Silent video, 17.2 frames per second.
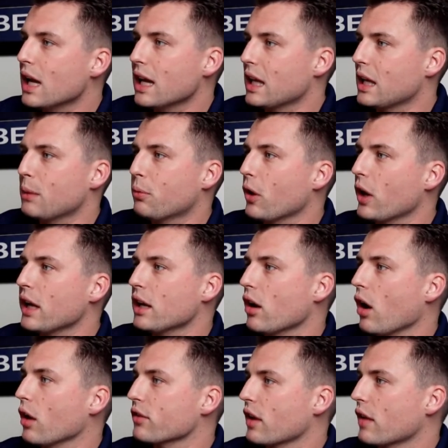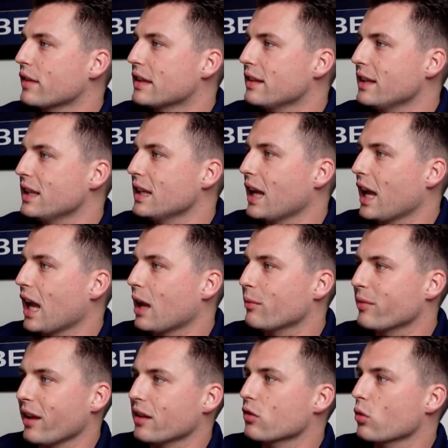he played in all seventeen
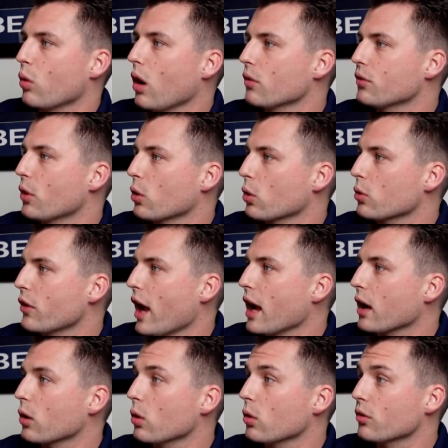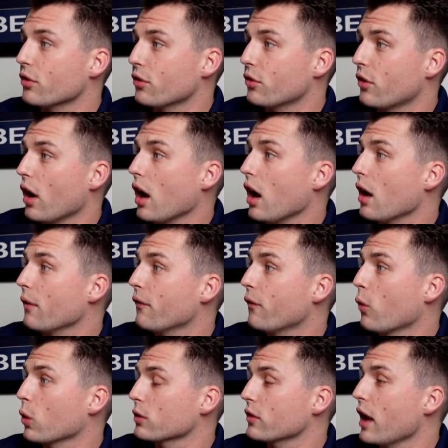games, had twelve total tackles, uh,
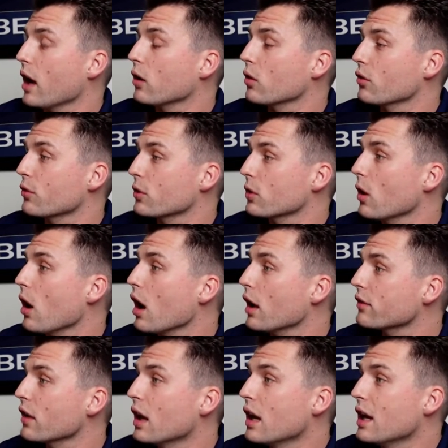four tackles for loss.